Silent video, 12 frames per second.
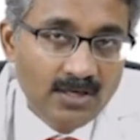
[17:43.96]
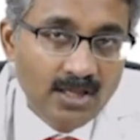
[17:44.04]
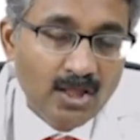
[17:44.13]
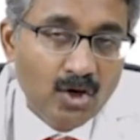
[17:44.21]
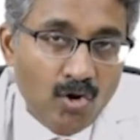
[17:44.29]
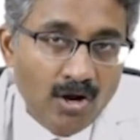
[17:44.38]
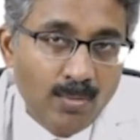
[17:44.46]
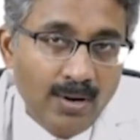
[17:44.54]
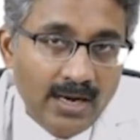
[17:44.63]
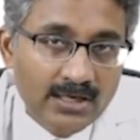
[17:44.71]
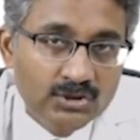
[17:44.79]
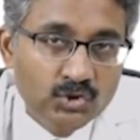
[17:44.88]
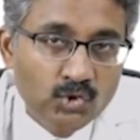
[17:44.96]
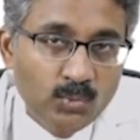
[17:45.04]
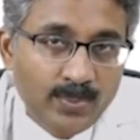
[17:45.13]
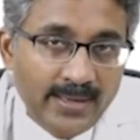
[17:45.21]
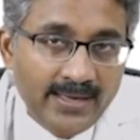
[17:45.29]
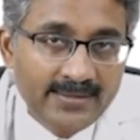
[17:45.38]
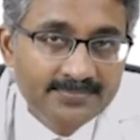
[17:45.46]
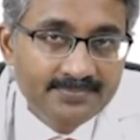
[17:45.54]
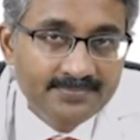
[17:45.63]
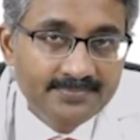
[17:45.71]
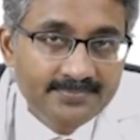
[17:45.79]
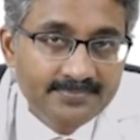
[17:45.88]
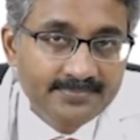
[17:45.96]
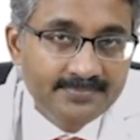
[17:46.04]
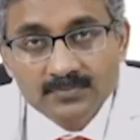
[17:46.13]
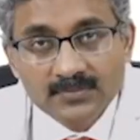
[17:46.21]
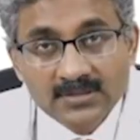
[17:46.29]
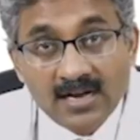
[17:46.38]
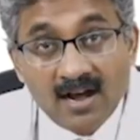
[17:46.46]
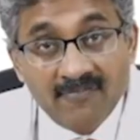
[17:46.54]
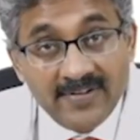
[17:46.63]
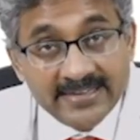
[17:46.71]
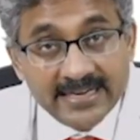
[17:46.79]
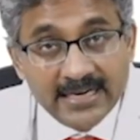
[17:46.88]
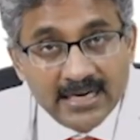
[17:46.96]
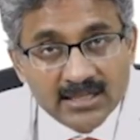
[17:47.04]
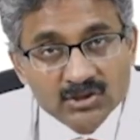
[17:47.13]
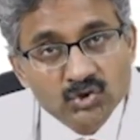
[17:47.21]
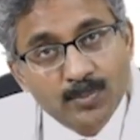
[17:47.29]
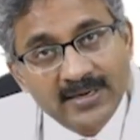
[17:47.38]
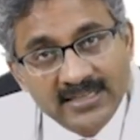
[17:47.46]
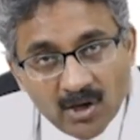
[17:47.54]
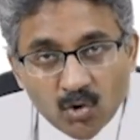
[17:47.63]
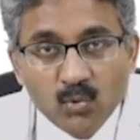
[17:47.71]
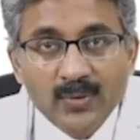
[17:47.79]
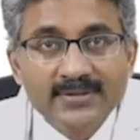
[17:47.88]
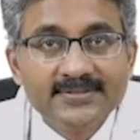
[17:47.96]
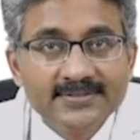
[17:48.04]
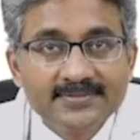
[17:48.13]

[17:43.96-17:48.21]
the normal lung should be, the affected lung should be downwards.